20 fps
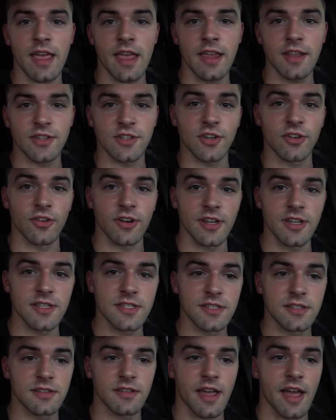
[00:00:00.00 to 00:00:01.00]
eight
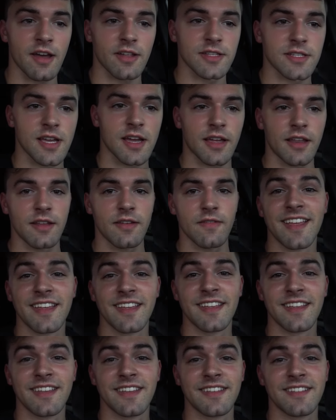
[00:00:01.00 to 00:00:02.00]
degrees outside.
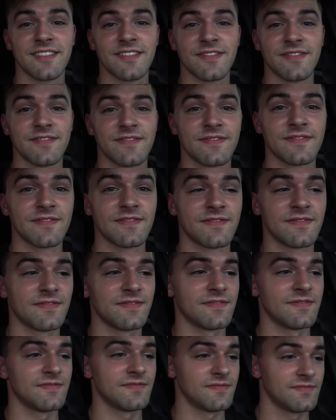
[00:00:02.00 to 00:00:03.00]
It's literally
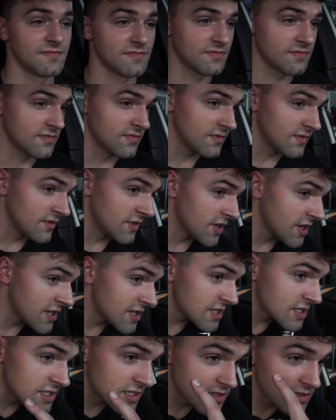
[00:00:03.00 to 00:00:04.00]
a week till look
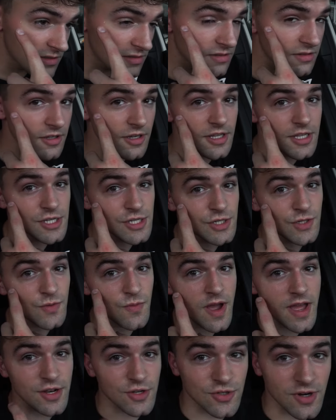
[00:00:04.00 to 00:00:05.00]
Thanksgiving. This, look at this
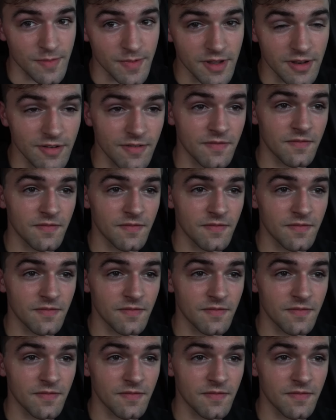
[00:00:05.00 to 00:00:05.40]
sweat dripping.